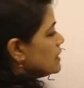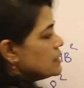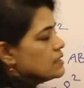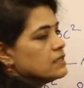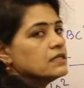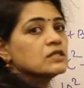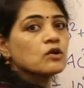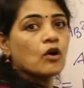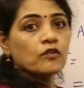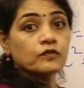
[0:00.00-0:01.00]
distance
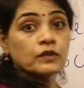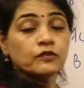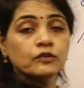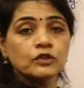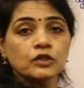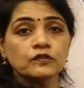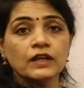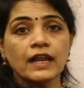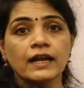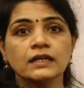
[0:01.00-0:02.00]
of the foot of
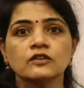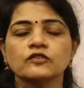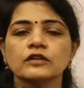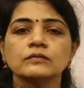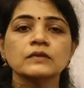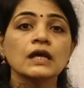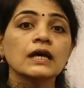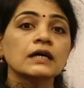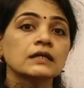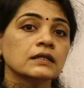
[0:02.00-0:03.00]
the ladder from
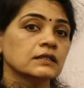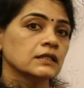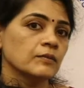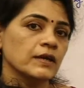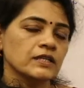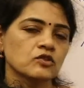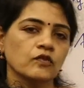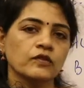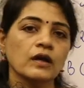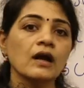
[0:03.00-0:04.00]
the base
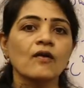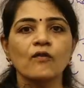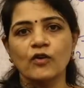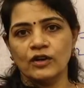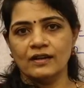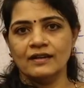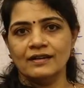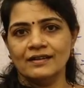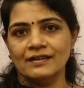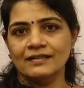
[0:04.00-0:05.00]
of the wall.
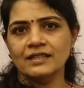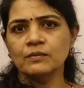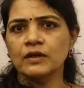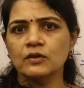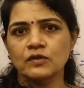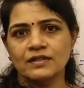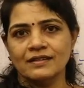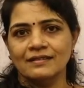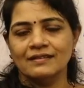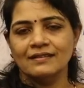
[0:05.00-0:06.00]
Simple question.